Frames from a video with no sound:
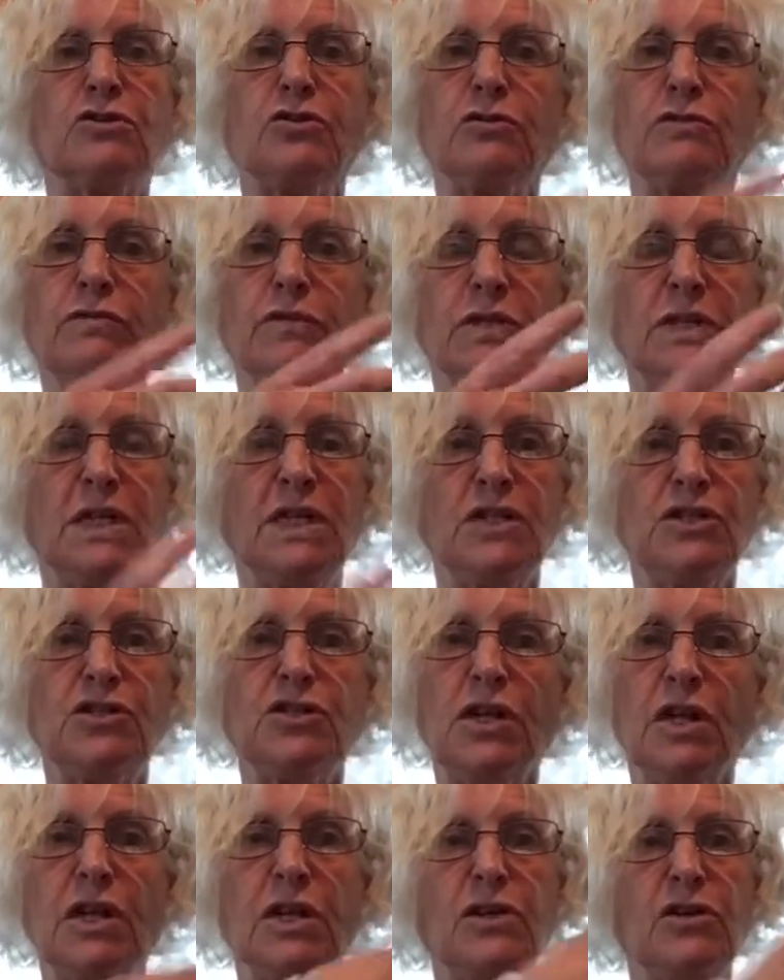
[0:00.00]
your
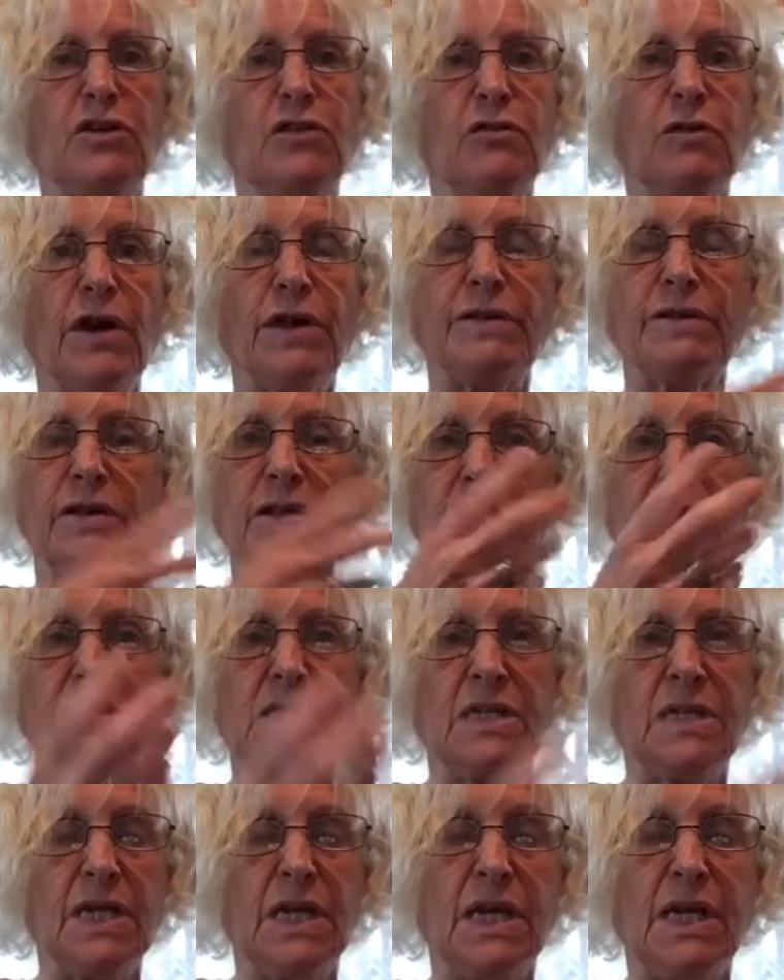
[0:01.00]
religion, your
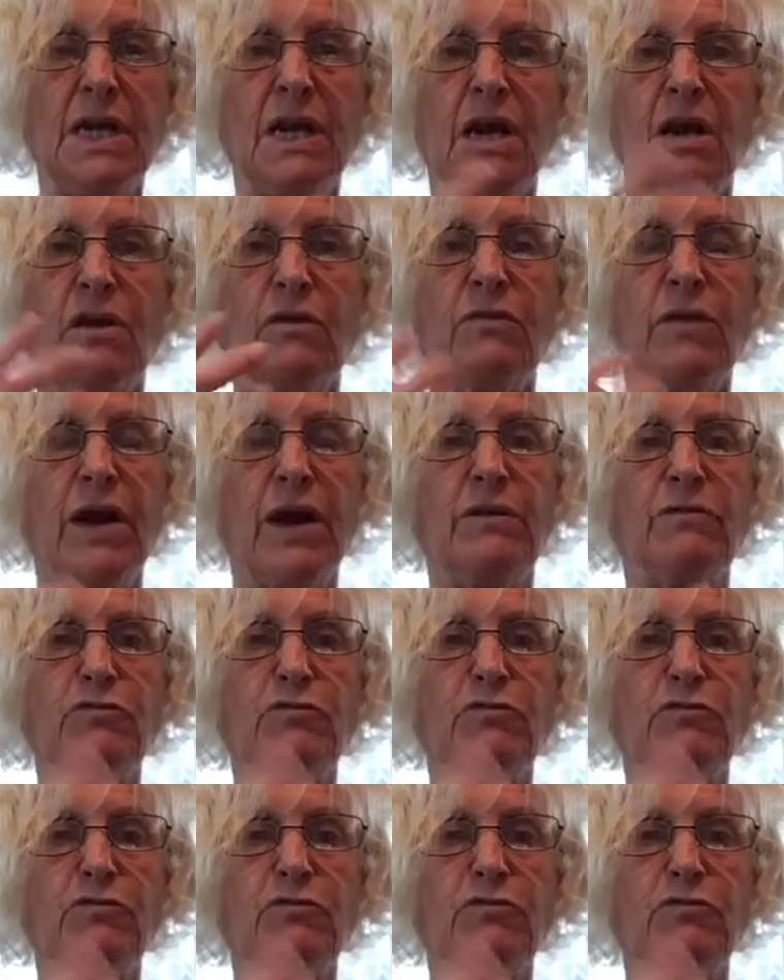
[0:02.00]
ethnicity, right?